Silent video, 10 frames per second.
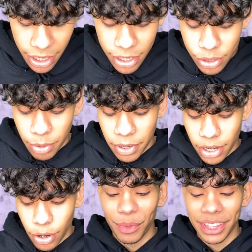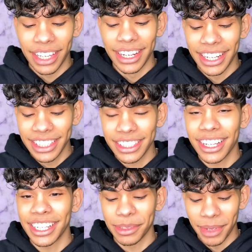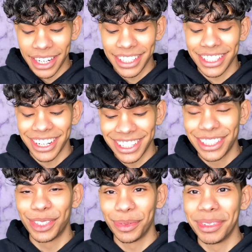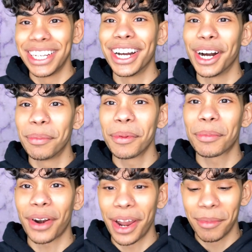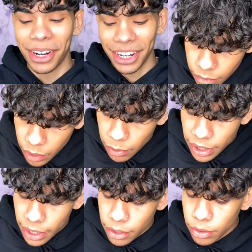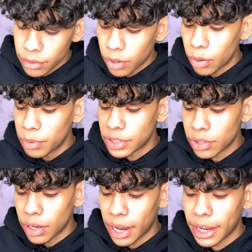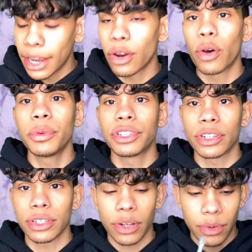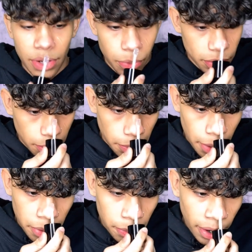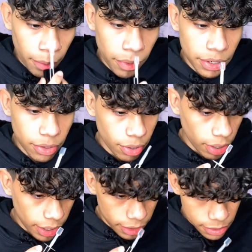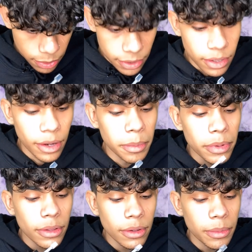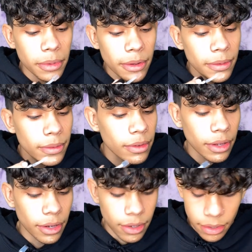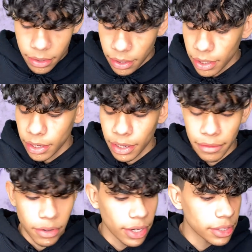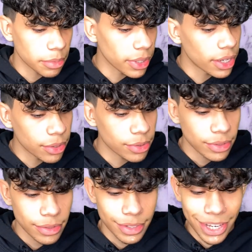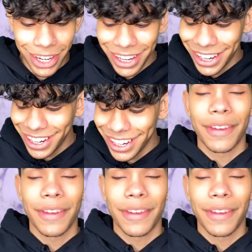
So I'm gonna go with the NYX Cosmetics Honey Do Me Up Primer. I can't always just go in with the Bobbi Brown one, you know? I gotta switch it up a little bit. I gotta give you guys something else.